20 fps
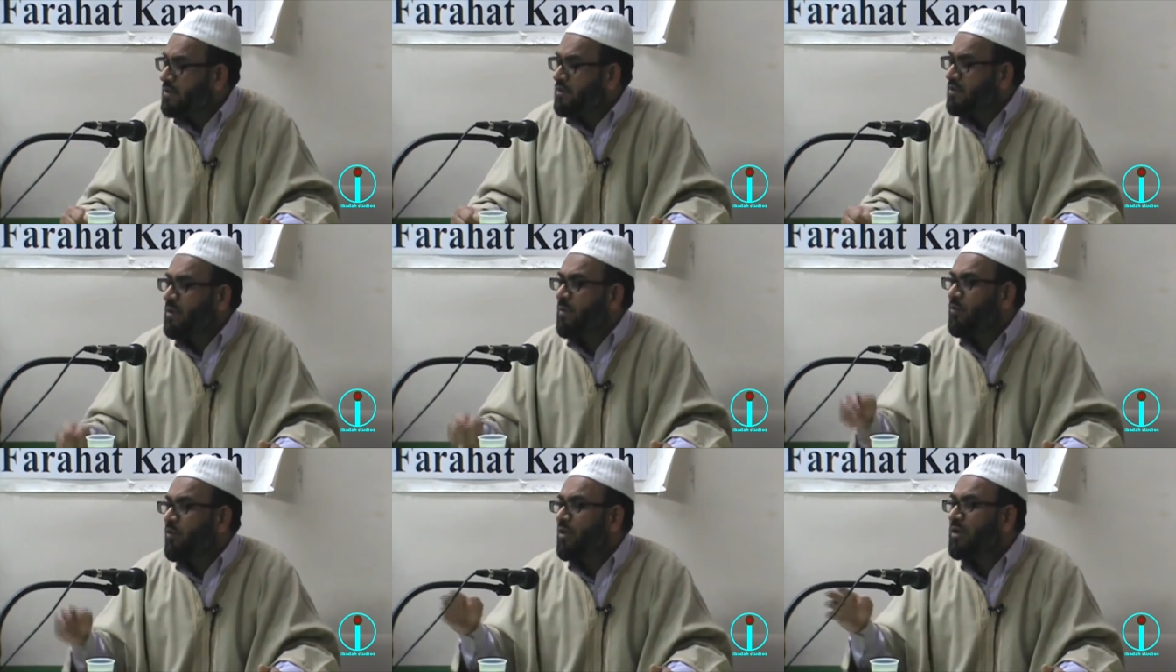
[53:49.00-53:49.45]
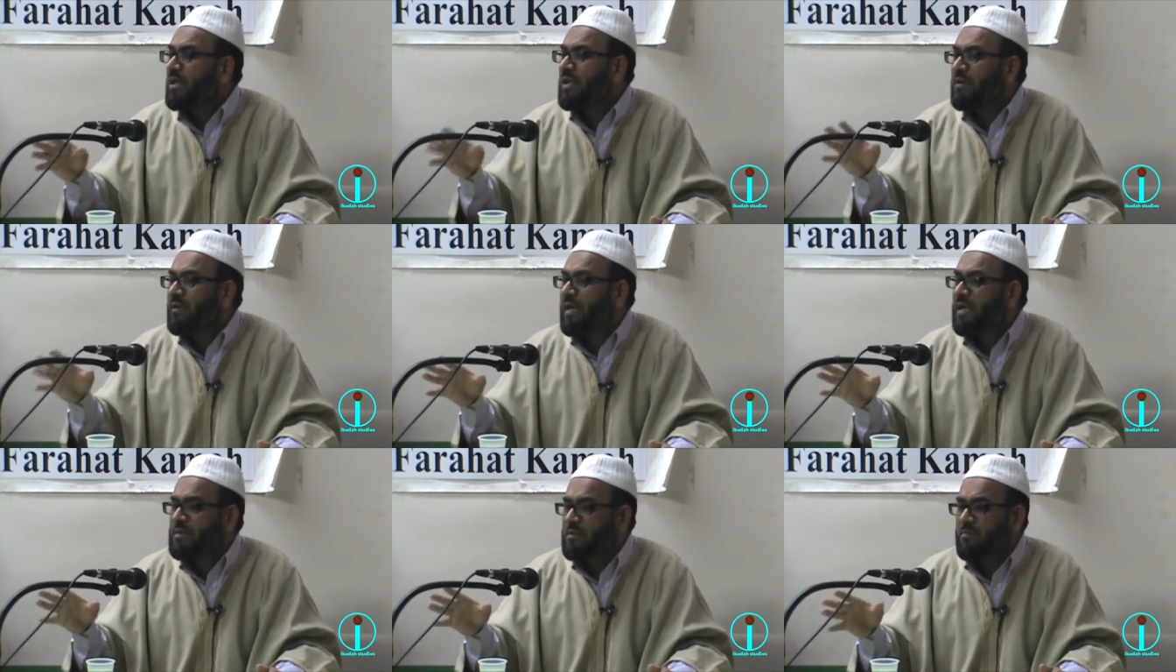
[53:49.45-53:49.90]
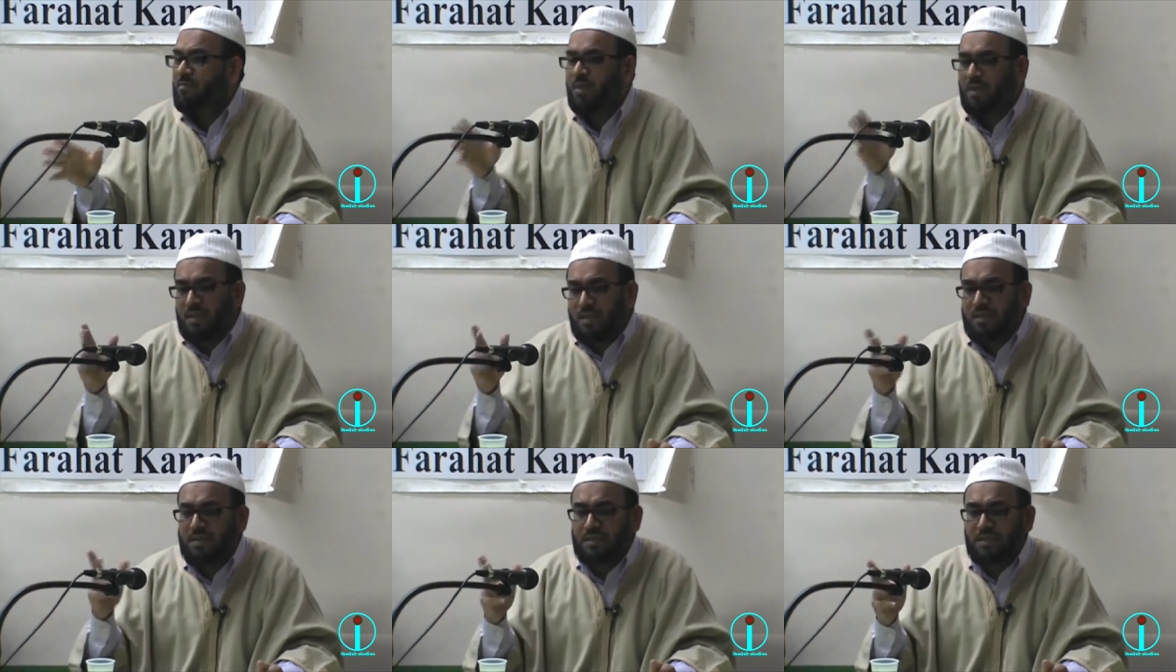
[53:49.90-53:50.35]
So, the point here is,
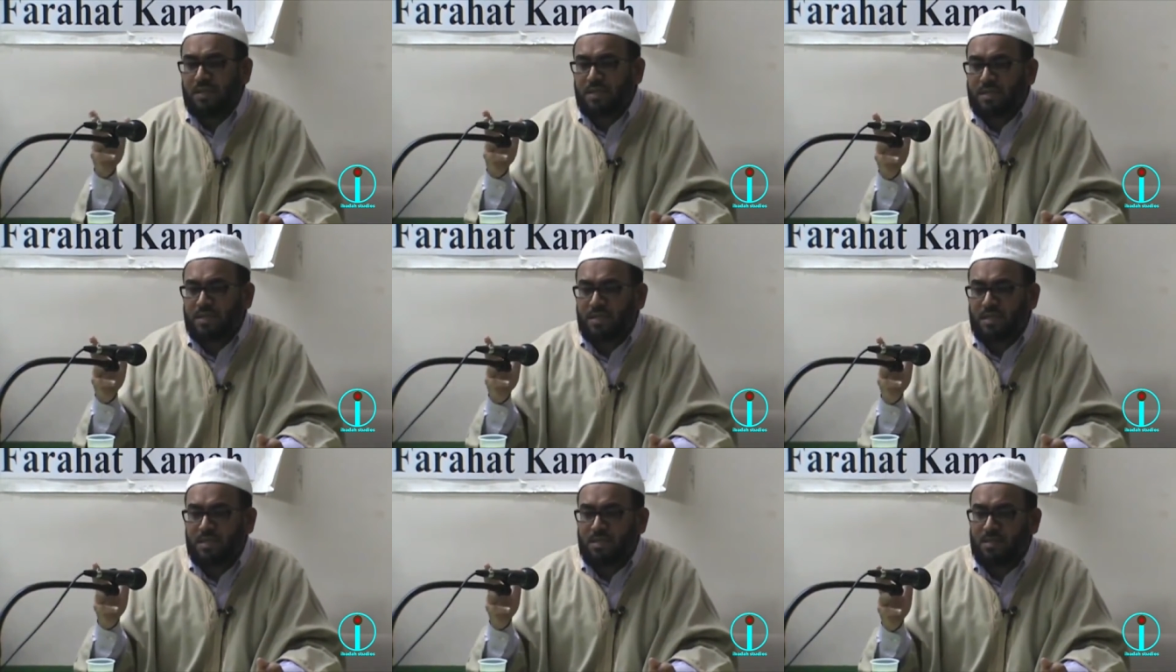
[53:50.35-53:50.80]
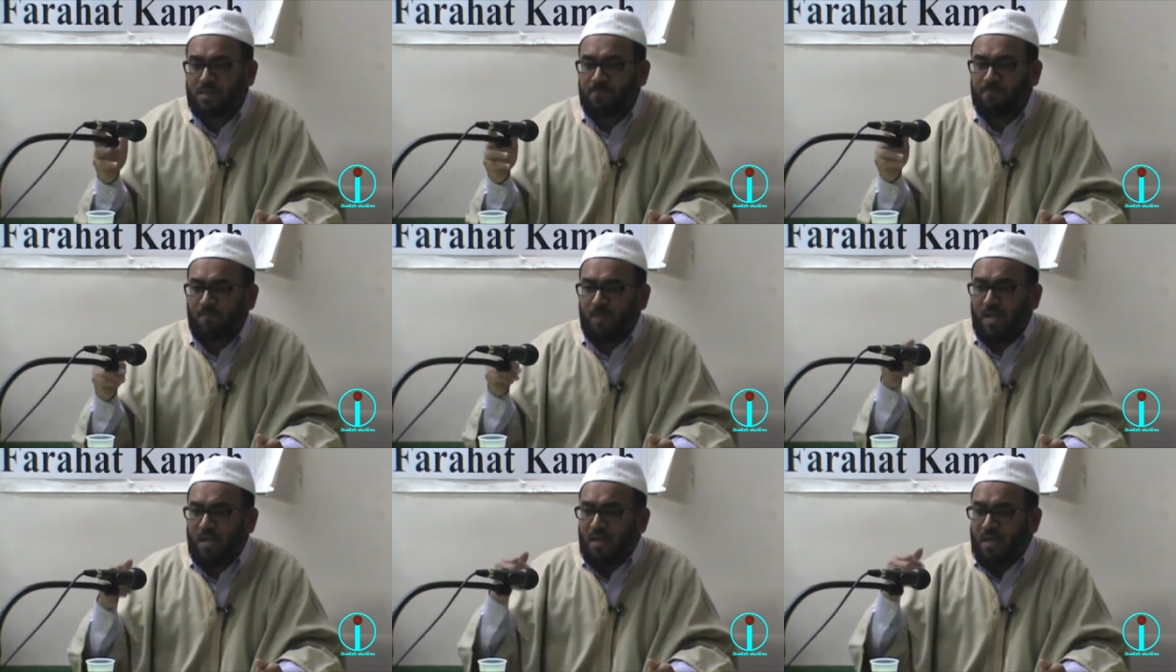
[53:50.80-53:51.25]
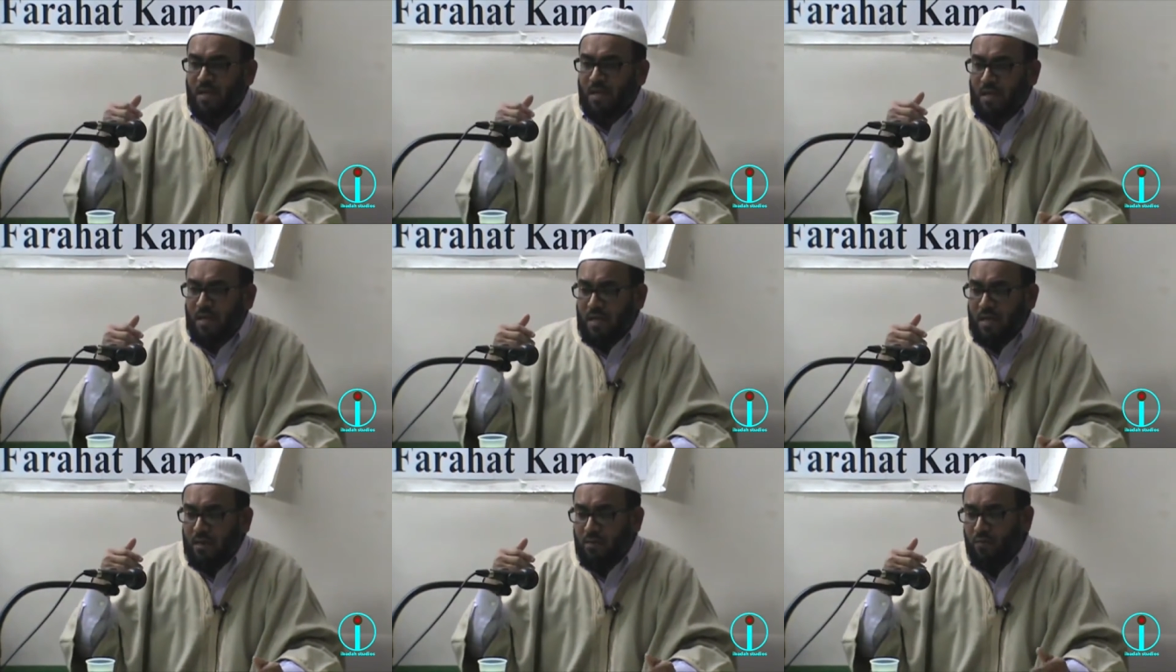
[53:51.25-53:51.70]
brothers and sisters,
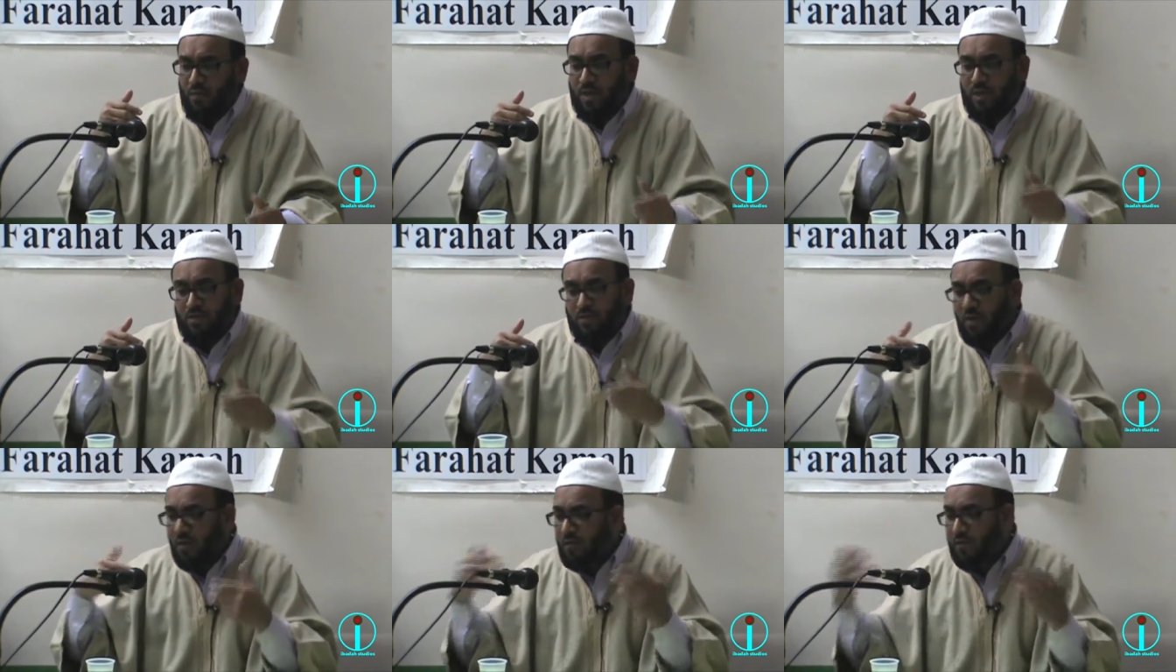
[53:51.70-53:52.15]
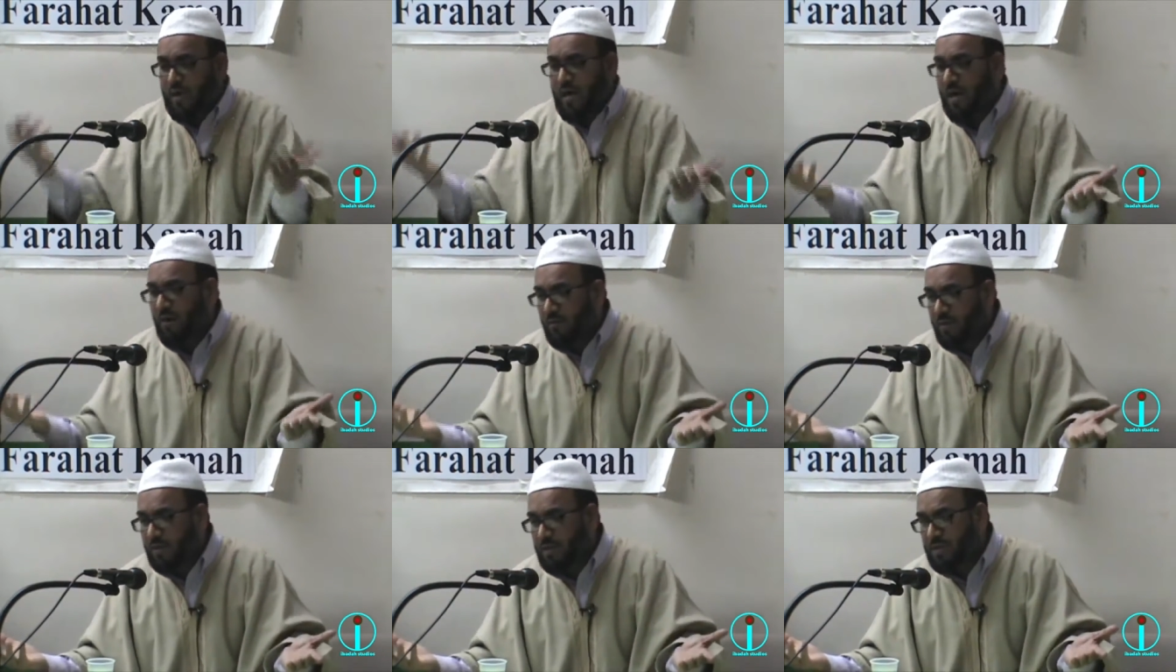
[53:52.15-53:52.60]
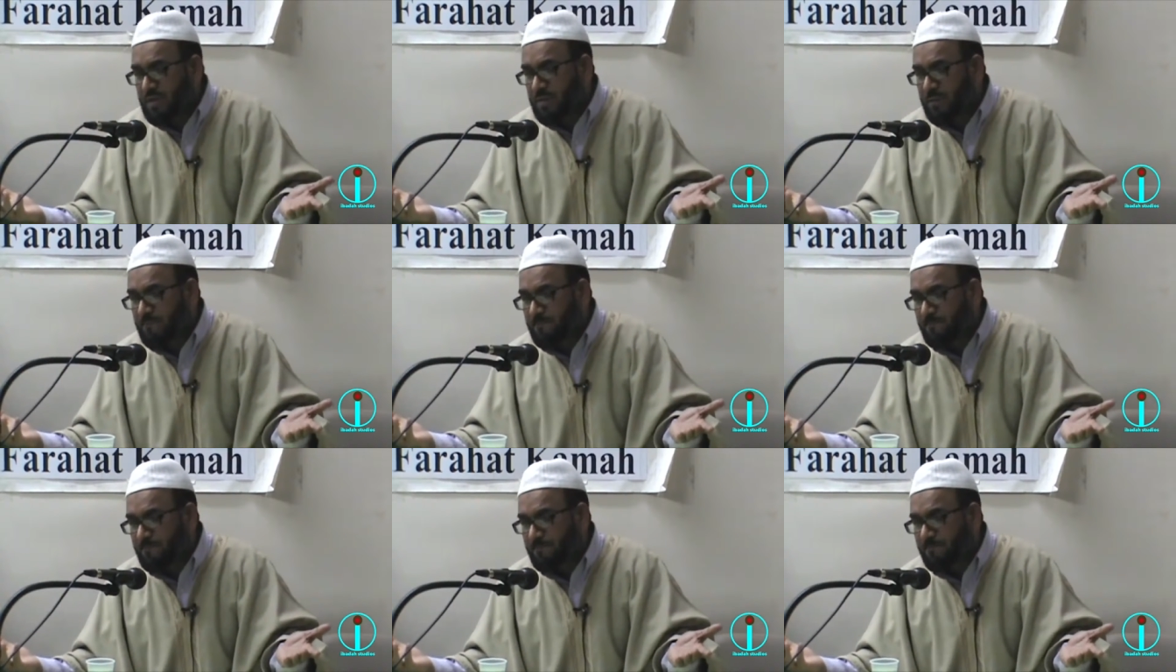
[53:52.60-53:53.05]
we can talk for hours.